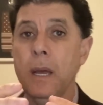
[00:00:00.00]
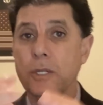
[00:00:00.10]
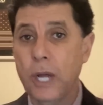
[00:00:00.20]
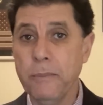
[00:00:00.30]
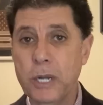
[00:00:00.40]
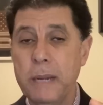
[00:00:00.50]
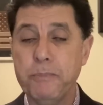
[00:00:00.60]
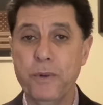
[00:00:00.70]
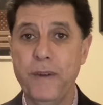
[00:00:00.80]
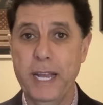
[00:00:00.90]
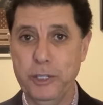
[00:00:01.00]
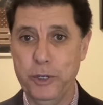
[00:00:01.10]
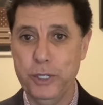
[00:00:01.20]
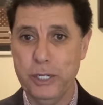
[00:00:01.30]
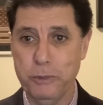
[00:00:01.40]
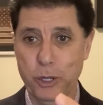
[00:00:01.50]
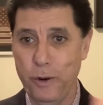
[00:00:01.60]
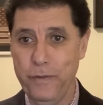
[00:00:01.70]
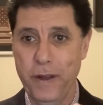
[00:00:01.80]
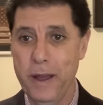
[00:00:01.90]
So I'm going to provide you some sort
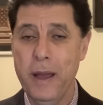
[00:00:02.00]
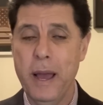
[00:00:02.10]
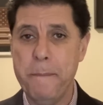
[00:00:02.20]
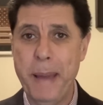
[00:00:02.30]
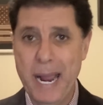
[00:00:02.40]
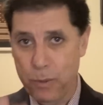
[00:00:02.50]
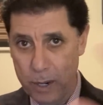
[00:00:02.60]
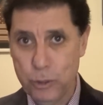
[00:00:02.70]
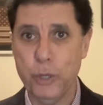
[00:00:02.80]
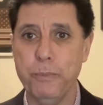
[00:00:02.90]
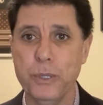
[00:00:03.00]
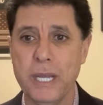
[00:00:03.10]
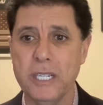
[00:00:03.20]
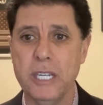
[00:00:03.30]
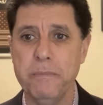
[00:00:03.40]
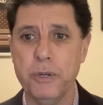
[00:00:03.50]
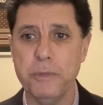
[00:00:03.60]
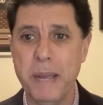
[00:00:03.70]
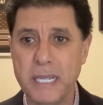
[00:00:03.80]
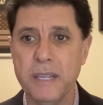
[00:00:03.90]
of a background to put things in
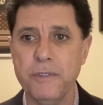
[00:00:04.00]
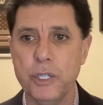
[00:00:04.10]
perspective,